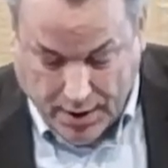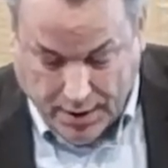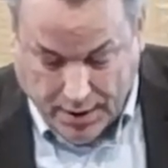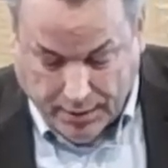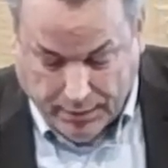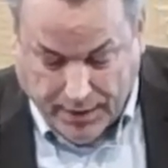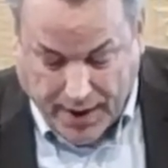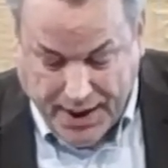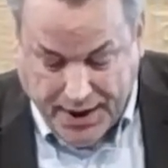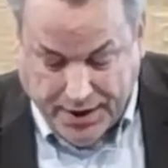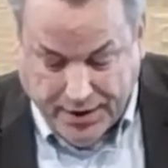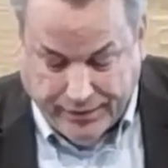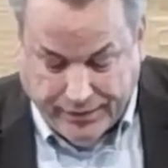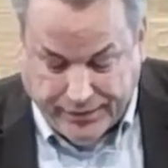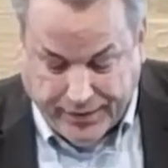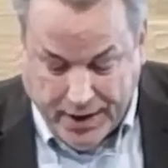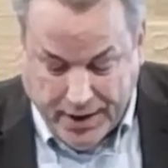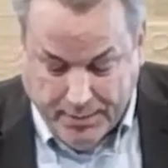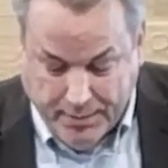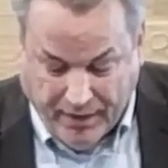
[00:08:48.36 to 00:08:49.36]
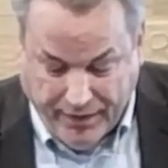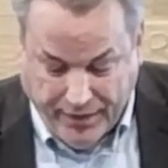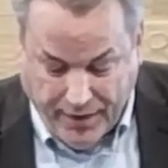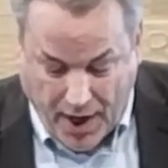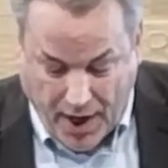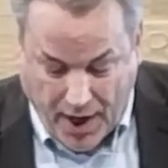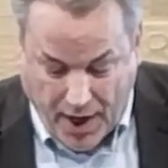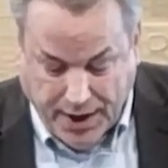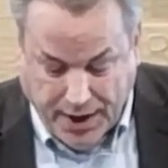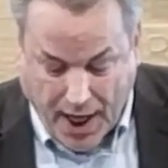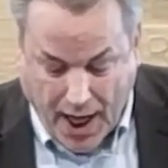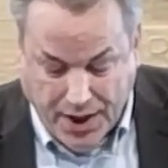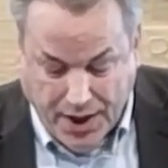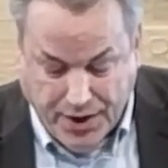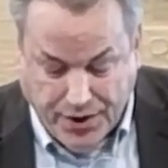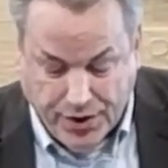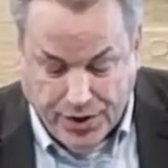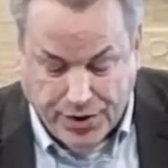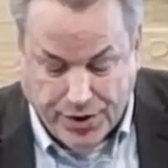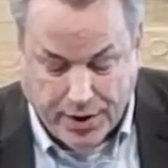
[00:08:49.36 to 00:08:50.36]
The right to freedom of thought,
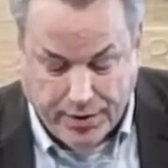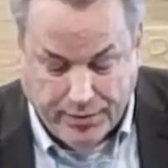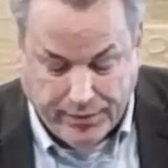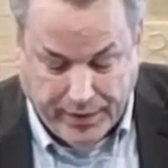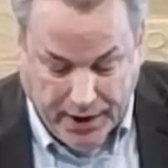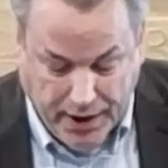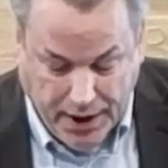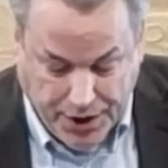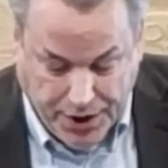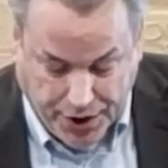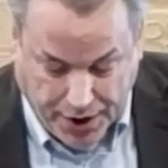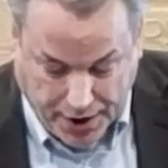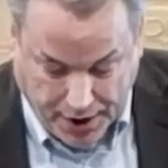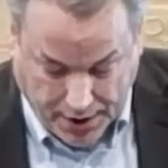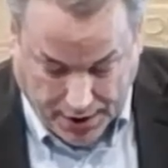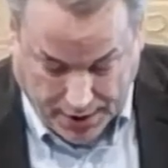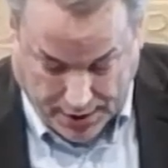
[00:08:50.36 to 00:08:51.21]
conscience, and religion.